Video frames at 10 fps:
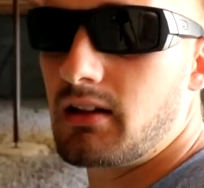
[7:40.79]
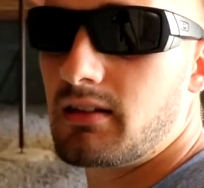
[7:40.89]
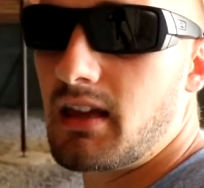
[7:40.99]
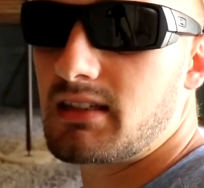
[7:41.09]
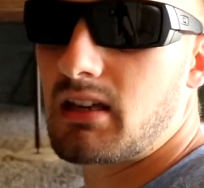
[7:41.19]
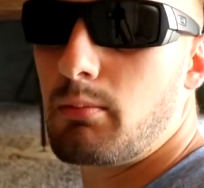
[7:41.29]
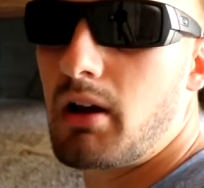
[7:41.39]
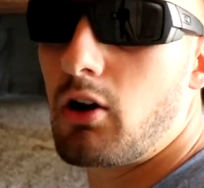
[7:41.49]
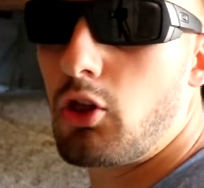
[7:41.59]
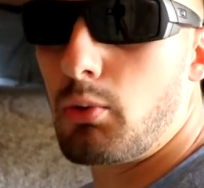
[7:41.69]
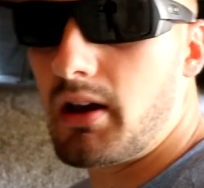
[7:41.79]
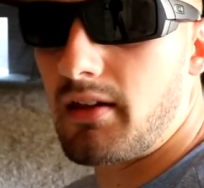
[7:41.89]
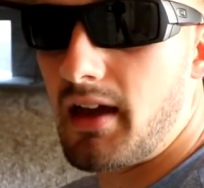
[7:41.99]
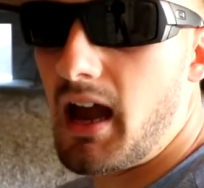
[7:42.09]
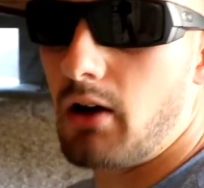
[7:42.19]
That's going to bear all the weight of
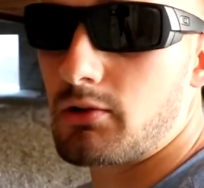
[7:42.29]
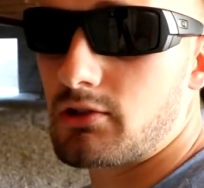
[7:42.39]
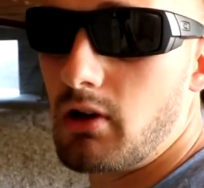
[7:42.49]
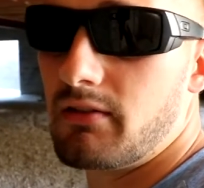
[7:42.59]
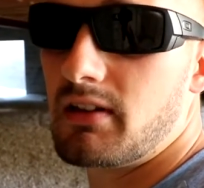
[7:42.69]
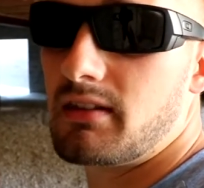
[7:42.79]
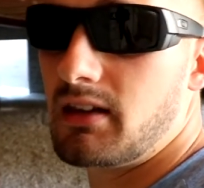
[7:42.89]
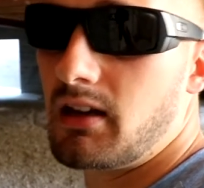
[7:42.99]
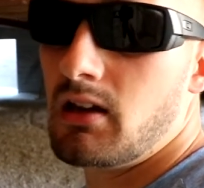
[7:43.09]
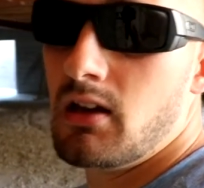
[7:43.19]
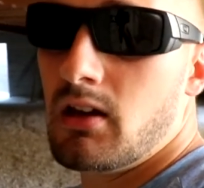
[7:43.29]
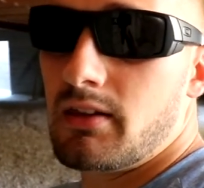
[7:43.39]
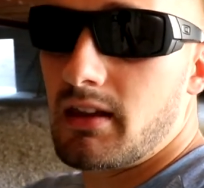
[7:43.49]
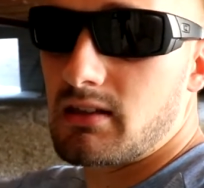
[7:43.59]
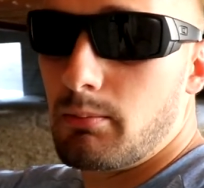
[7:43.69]
the house. So everything
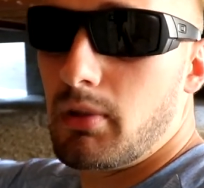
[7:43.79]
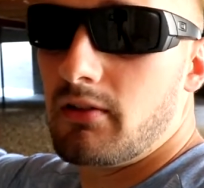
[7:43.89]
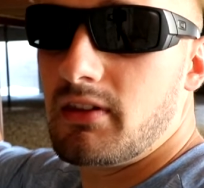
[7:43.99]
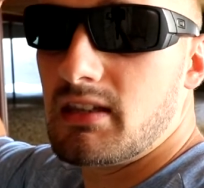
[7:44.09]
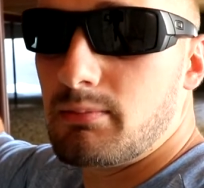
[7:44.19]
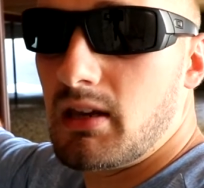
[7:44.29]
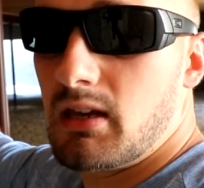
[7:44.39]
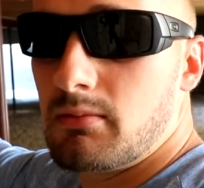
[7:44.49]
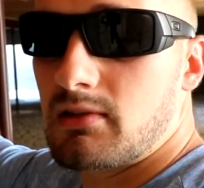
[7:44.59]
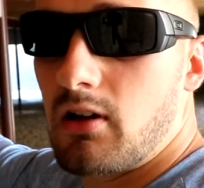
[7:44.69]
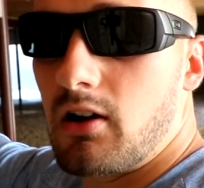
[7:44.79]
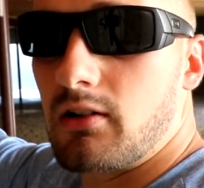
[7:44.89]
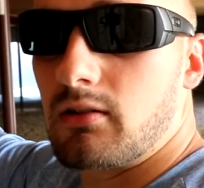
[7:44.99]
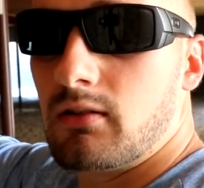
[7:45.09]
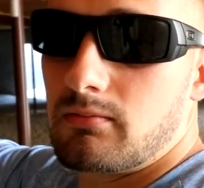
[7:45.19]
that's above these beams are